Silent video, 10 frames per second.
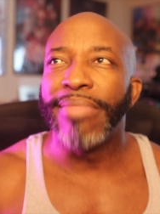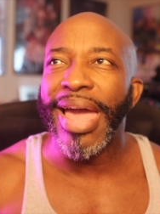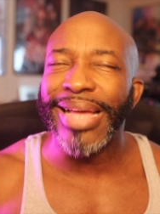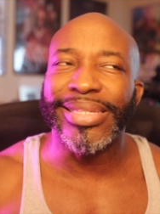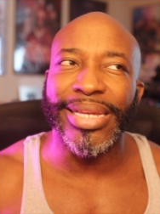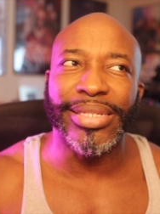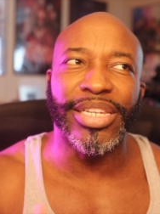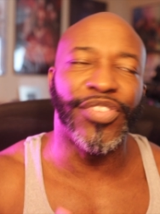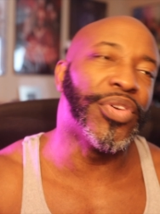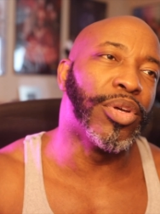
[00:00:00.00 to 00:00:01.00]
Matt says
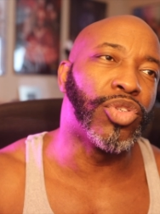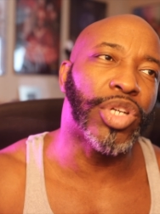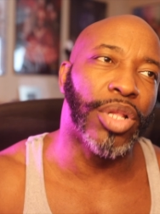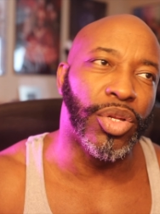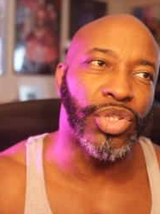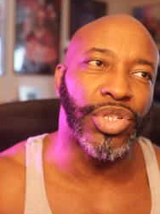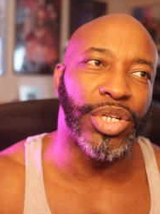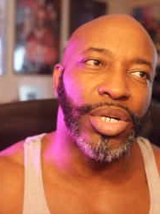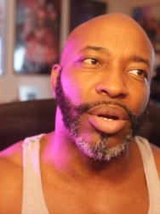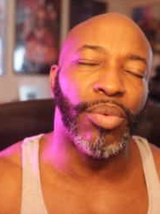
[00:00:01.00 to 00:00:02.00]
he feels
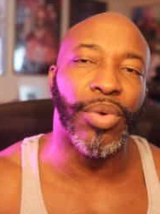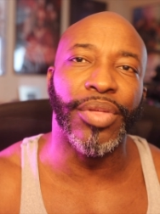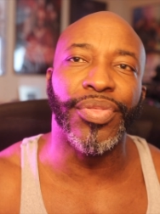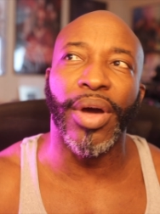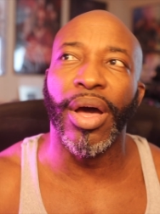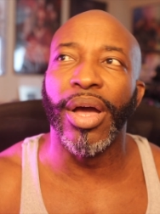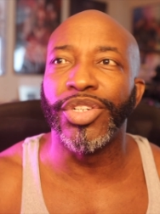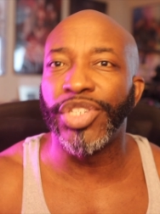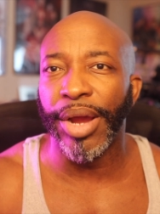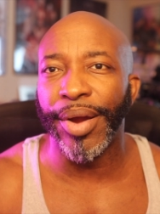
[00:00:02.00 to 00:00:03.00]
closer with
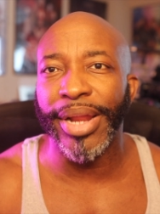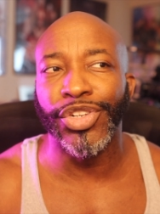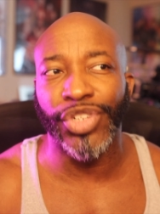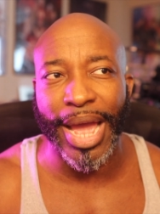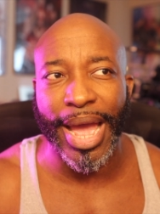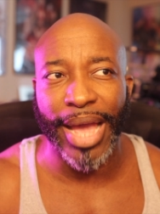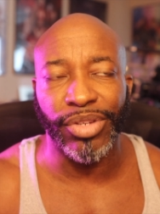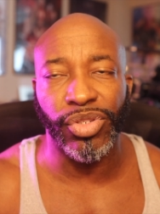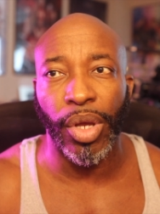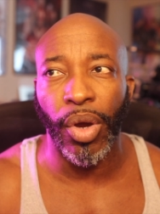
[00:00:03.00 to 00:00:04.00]
Jared and
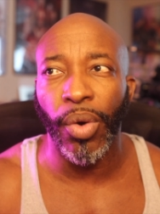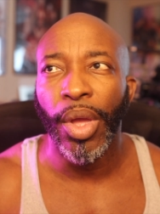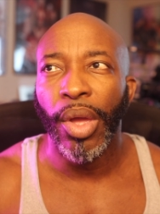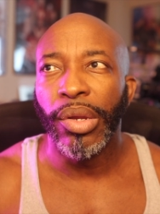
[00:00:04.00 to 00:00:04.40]
Jag, so,